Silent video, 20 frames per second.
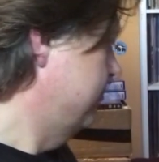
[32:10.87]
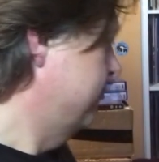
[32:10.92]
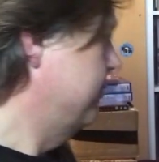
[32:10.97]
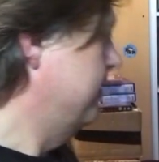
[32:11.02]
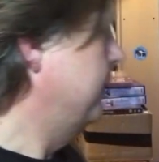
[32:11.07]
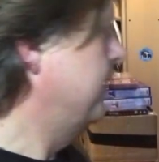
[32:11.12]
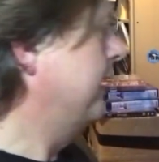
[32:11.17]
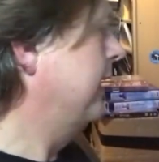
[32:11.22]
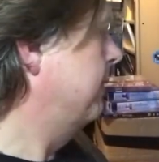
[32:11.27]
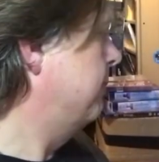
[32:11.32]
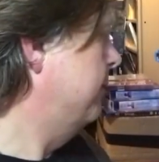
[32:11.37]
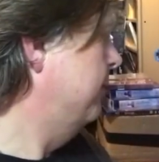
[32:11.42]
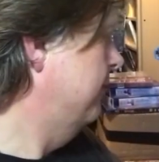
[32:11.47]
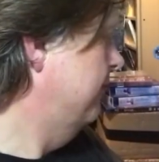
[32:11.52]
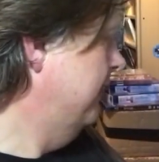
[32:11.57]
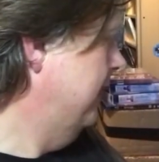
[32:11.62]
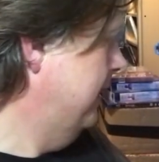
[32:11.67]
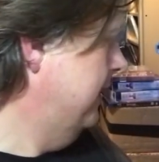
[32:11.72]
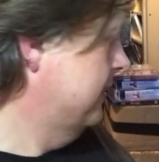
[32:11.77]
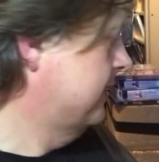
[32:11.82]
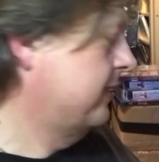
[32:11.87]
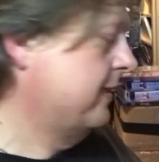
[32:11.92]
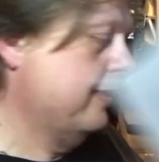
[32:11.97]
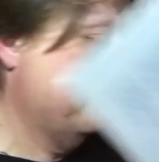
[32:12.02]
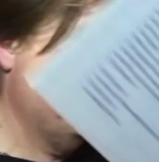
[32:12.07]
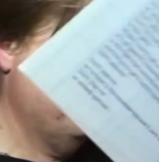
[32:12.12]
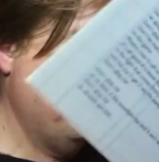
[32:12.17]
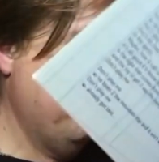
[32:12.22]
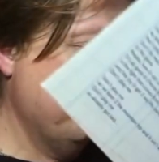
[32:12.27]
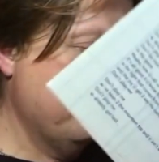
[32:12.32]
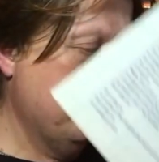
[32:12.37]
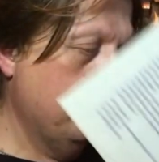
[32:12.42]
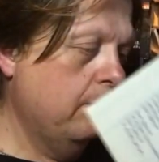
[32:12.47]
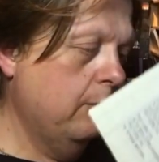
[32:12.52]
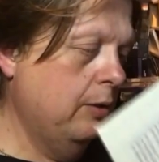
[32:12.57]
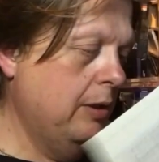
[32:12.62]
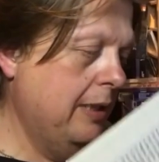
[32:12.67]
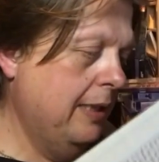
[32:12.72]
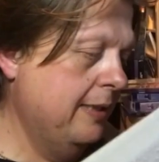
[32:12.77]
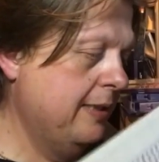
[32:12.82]
Really happy with that. So that was
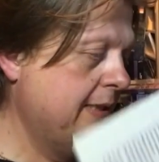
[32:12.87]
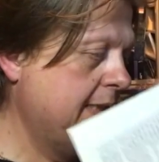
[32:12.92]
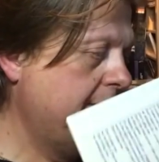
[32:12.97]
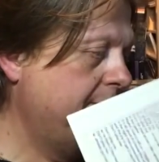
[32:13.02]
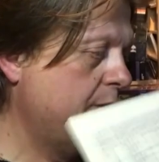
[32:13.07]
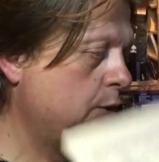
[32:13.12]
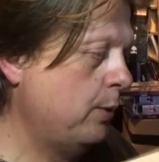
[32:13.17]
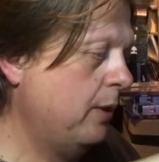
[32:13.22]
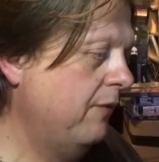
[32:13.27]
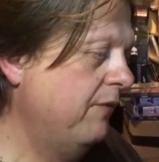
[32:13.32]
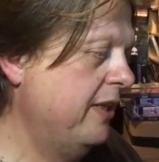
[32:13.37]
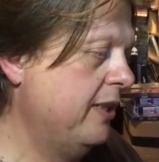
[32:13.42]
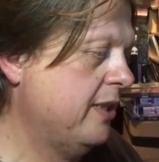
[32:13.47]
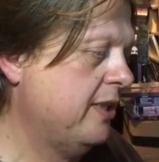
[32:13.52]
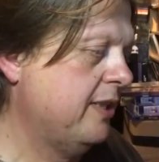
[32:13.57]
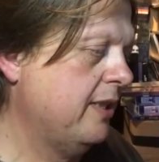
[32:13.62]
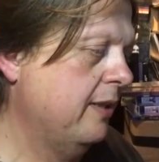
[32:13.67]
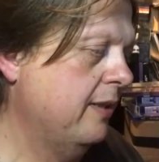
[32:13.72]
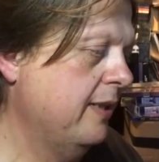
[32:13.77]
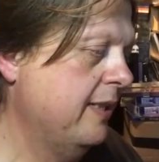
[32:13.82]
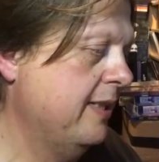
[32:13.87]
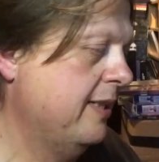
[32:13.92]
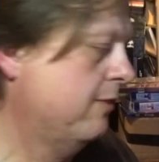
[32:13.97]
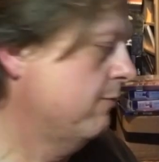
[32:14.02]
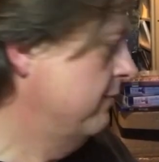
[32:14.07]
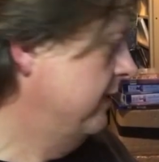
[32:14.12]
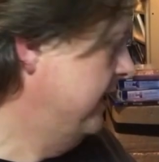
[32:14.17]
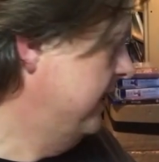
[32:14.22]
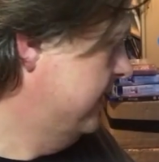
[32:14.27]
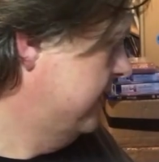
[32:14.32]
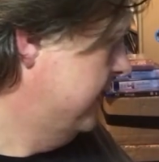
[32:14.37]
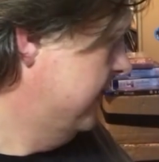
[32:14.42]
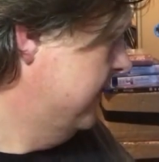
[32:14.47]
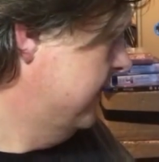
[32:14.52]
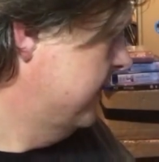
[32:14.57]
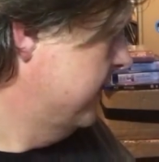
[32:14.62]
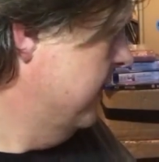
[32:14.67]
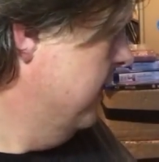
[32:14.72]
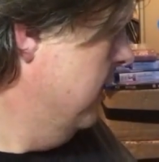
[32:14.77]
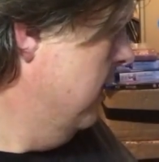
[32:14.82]
all, as I say, the 12-inch size
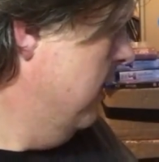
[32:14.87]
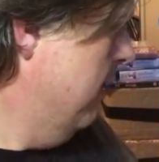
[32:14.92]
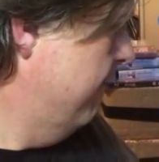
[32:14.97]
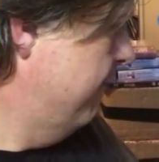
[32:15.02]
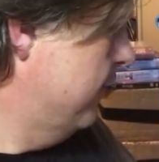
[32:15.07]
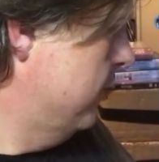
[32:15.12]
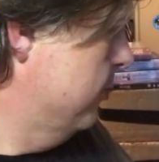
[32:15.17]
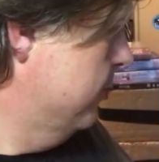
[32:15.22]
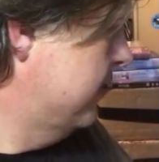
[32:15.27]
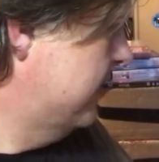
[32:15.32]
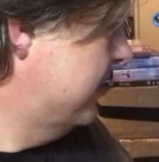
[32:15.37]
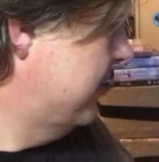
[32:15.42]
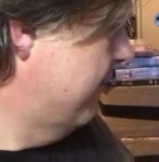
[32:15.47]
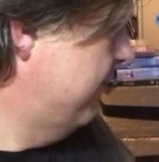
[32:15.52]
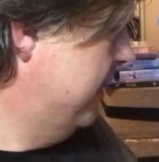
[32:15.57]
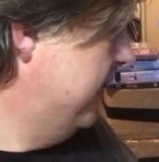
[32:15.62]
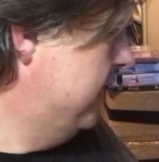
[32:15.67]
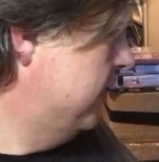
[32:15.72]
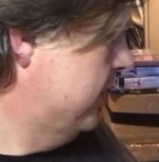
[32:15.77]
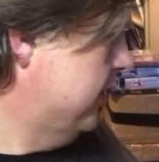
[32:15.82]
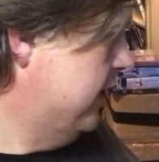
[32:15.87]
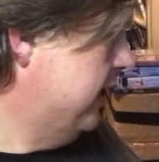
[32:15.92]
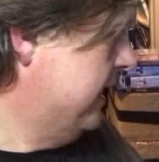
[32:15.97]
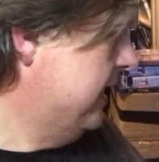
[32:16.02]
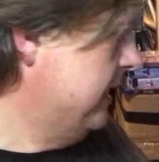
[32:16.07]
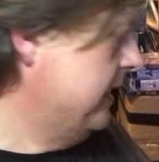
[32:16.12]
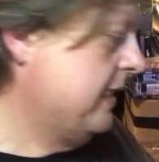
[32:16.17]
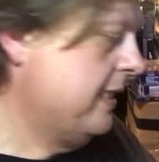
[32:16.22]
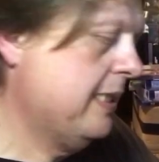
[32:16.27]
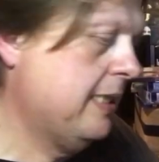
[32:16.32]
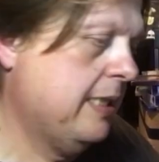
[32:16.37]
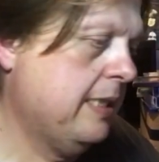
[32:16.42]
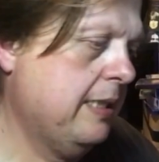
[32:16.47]
releases. A few 7-inches.